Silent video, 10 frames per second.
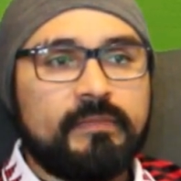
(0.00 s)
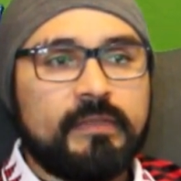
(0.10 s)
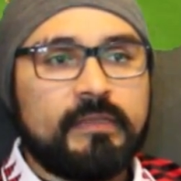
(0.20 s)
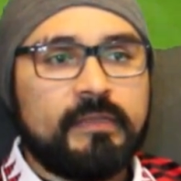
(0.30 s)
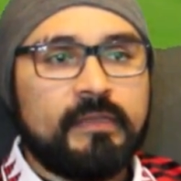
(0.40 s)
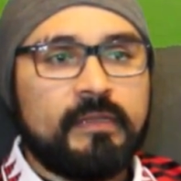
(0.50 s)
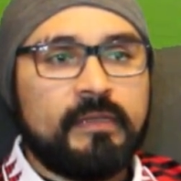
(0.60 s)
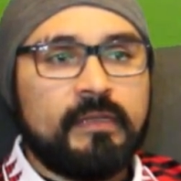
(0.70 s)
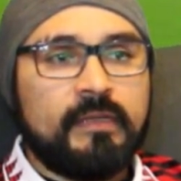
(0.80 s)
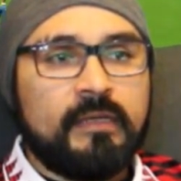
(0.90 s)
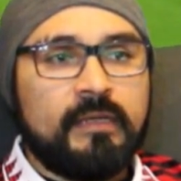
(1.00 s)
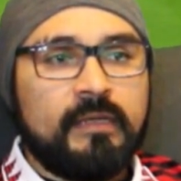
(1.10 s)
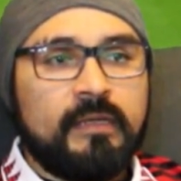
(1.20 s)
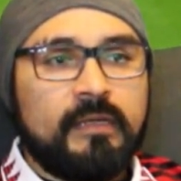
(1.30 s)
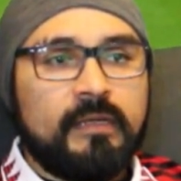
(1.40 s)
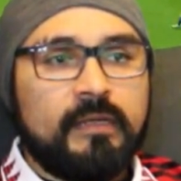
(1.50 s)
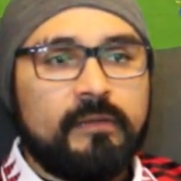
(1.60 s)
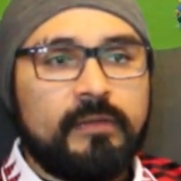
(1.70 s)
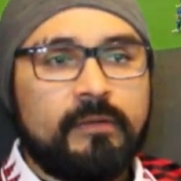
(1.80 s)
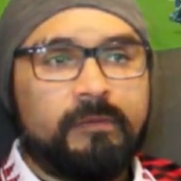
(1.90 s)
but
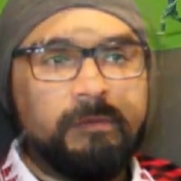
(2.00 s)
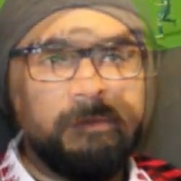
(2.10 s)
here we go.